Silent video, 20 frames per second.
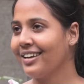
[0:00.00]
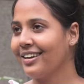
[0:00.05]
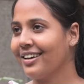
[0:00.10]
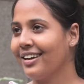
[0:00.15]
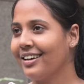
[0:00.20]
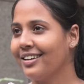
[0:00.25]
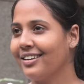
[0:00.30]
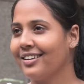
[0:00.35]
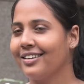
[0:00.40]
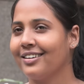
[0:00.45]

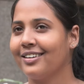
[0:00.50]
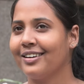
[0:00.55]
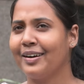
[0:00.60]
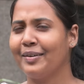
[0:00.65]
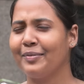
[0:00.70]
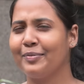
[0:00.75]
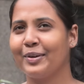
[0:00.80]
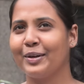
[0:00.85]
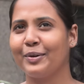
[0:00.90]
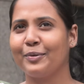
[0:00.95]
and
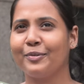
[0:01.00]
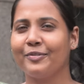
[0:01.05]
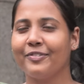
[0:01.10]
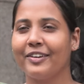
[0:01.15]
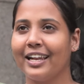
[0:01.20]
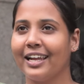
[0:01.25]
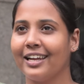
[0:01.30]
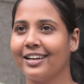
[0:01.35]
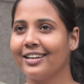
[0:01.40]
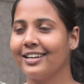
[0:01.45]
we don't feel
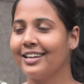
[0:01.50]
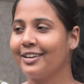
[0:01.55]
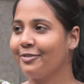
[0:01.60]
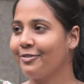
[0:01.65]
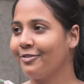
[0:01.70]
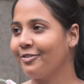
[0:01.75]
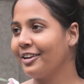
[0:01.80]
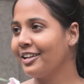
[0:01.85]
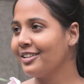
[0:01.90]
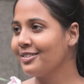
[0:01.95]
any
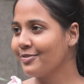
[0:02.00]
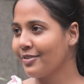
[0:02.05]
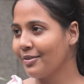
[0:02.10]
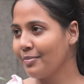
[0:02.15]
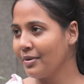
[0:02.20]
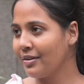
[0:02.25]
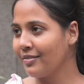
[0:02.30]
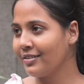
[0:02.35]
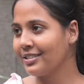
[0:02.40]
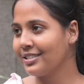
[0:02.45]
difference from
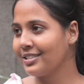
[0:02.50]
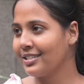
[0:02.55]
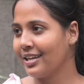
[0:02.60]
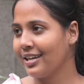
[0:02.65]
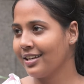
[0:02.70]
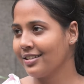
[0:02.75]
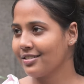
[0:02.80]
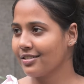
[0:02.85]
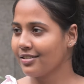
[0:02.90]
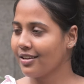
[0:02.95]
our
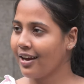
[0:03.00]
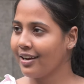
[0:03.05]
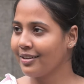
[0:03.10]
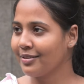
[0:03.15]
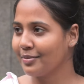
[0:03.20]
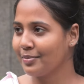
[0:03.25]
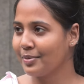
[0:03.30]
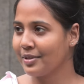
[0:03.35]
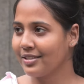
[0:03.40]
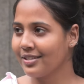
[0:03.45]
state.
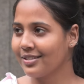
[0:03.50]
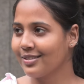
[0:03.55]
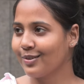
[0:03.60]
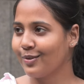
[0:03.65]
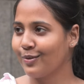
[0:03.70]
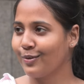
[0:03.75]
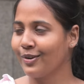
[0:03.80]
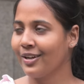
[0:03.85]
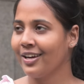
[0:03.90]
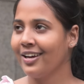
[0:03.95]
Hyderabad is
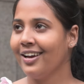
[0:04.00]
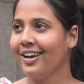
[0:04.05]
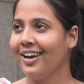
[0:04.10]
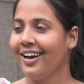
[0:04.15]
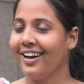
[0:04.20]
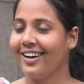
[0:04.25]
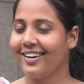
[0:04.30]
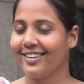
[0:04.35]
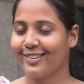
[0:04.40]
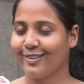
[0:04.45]
good
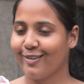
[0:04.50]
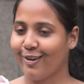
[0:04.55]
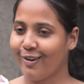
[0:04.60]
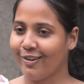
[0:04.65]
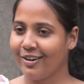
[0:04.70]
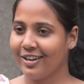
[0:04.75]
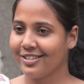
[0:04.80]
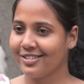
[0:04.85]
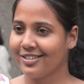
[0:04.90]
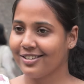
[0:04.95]
and the
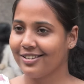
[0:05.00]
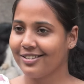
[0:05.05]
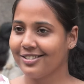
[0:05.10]
college, its